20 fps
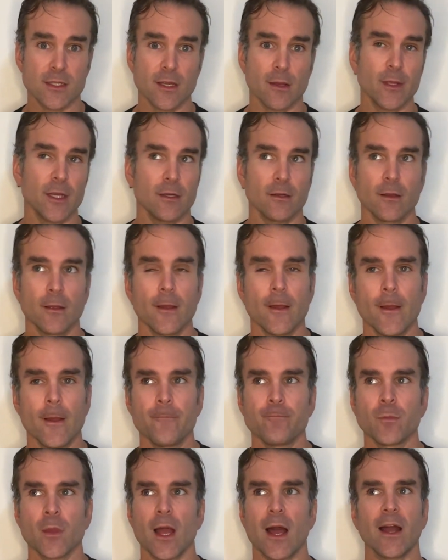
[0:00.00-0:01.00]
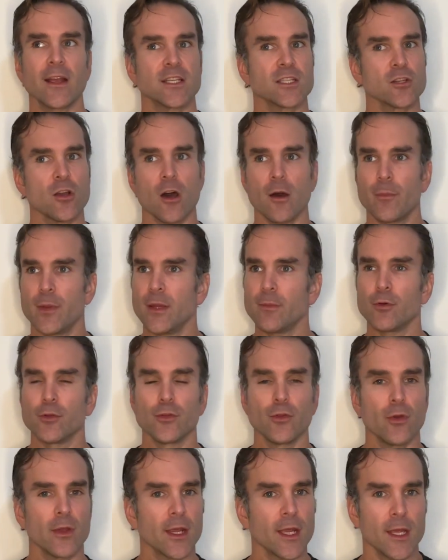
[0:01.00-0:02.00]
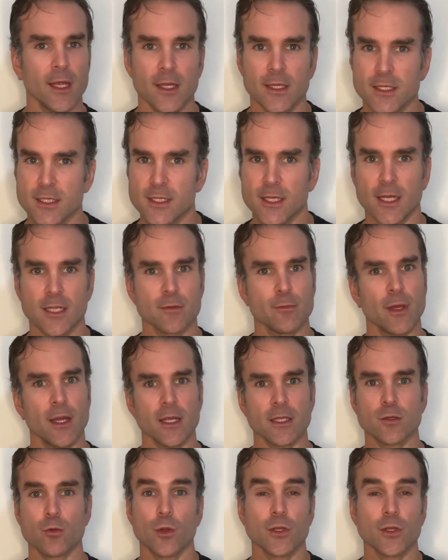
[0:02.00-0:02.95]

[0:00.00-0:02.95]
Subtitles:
I mean, I saw people doing it in 6 minutes,